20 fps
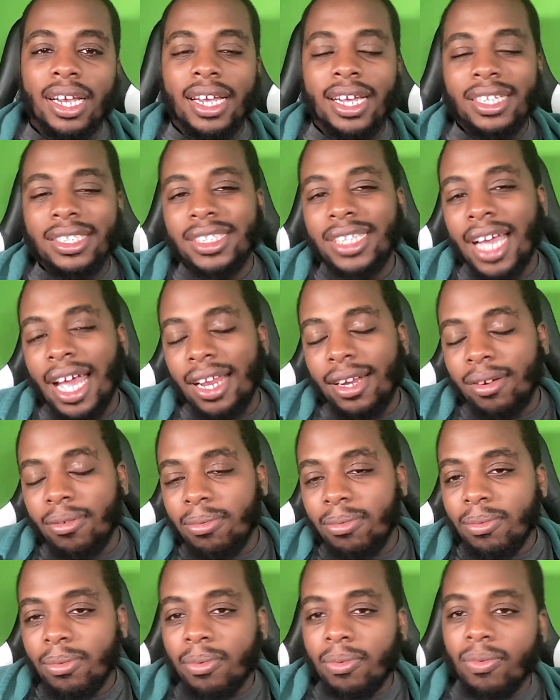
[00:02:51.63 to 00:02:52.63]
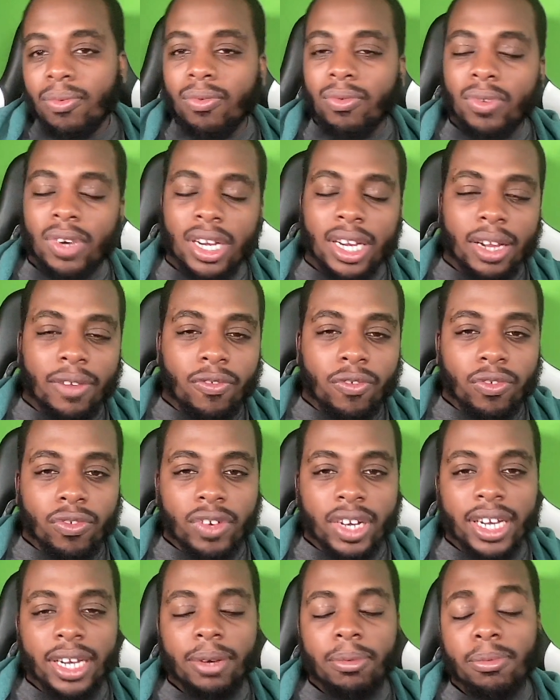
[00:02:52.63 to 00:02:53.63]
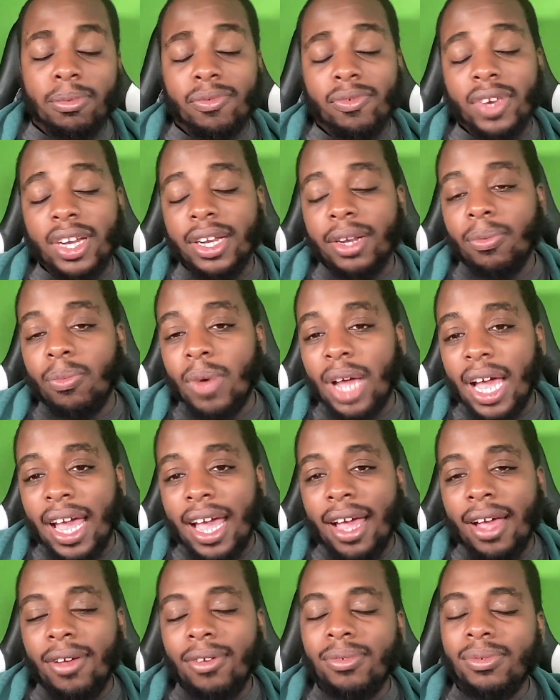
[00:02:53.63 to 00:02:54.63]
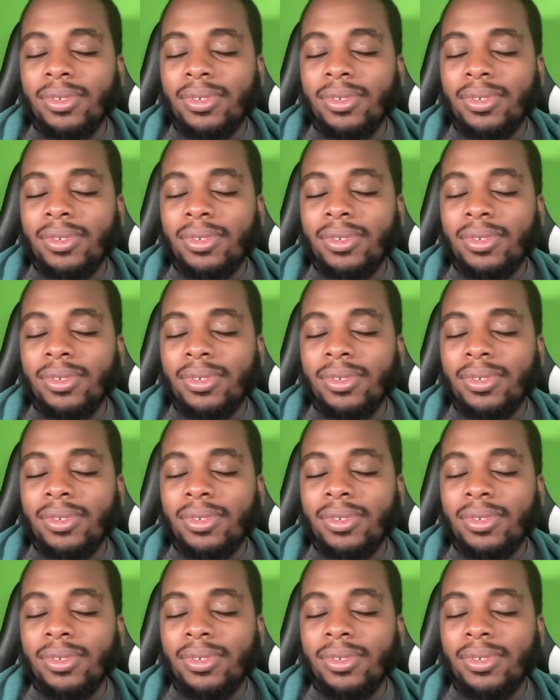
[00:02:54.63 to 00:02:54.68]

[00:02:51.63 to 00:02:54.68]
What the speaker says: It's kind of running free and running wild,